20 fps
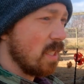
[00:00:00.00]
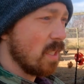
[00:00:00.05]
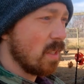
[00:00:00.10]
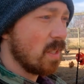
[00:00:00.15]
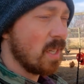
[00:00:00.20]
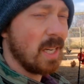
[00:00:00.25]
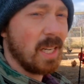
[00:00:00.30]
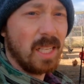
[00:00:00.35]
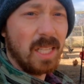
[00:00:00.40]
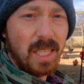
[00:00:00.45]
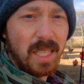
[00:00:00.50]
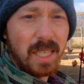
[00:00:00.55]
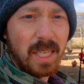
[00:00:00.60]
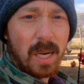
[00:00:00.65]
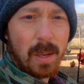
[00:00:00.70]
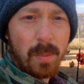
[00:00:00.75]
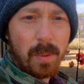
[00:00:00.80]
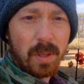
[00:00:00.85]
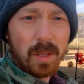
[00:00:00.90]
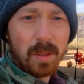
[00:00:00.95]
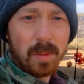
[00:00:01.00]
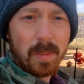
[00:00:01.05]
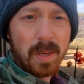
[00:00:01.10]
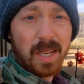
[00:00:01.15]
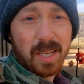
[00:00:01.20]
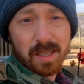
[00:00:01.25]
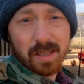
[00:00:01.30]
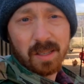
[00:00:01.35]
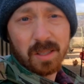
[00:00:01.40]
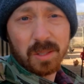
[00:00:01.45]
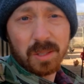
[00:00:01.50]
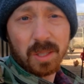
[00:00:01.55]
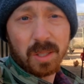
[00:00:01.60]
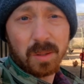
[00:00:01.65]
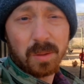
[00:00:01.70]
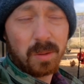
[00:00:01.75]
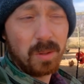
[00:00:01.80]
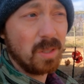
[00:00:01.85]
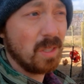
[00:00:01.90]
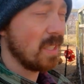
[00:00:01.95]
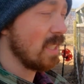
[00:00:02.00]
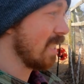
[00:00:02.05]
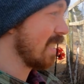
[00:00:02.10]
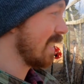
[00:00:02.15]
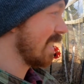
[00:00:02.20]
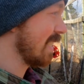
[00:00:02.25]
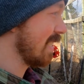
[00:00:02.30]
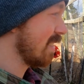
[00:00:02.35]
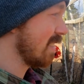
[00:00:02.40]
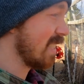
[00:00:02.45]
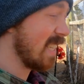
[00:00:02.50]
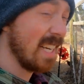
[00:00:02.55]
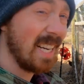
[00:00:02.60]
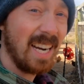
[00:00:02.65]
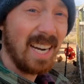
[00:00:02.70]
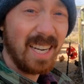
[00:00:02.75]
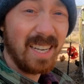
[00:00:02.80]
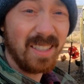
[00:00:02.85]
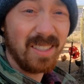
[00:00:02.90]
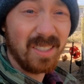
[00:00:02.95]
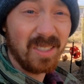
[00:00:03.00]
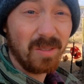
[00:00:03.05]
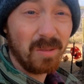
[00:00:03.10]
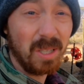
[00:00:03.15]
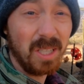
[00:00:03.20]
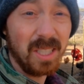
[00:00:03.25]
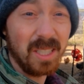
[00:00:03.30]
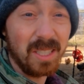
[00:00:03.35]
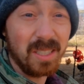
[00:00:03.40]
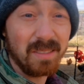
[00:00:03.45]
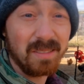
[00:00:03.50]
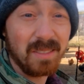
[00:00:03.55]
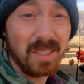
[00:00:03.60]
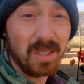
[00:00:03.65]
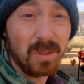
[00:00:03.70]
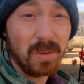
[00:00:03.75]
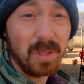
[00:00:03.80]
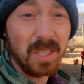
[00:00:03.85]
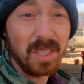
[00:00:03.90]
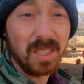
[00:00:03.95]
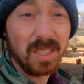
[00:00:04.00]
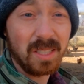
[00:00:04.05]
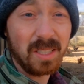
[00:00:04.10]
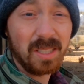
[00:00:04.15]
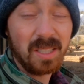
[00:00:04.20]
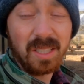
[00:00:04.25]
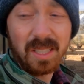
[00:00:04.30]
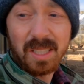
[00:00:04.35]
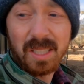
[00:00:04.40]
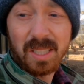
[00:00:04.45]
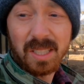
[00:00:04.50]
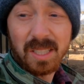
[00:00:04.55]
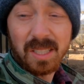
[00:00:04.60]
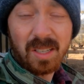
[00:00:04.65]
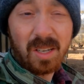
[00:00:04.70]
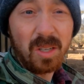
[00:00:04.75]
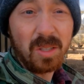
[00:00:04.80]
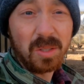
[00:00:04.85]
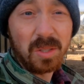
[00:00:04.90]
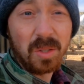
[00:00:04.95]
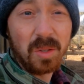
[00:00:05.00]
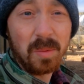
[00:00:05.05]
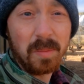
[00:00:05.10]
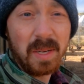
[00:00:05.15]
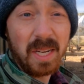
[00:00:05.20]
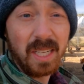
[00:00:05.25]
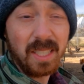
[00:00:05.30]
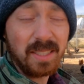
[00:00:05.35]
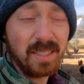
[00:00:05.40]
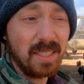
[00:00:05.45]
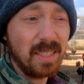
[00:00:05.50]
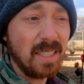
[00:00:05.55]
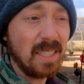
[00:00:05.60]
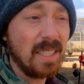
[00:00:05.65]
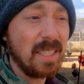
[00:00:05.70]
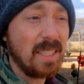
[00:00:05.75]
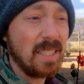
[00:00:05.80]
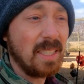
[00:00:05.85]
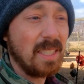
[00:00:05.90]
kind of clean up a little bit, and also get out of their run. Their run is also a mess.